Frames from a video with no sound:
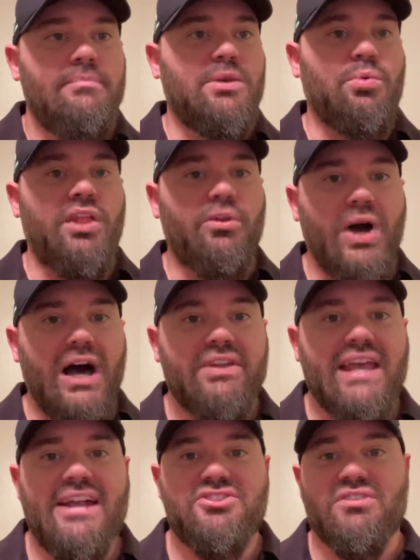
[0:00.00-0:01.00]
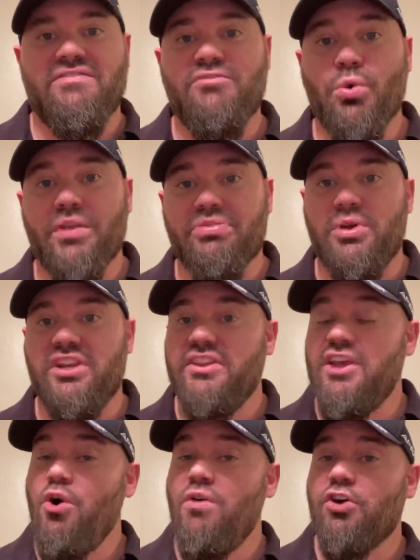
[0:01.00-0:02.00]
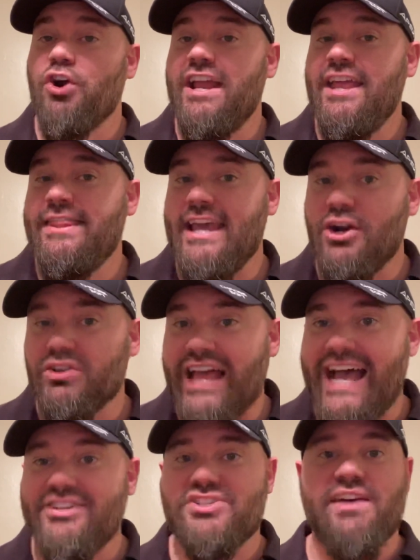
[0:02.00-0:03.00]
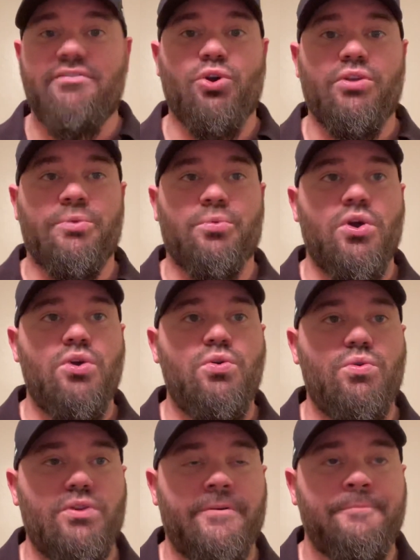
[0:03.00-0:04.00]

Meanwhile, the Wildcats are 4-3 to the over in their last seven on the road.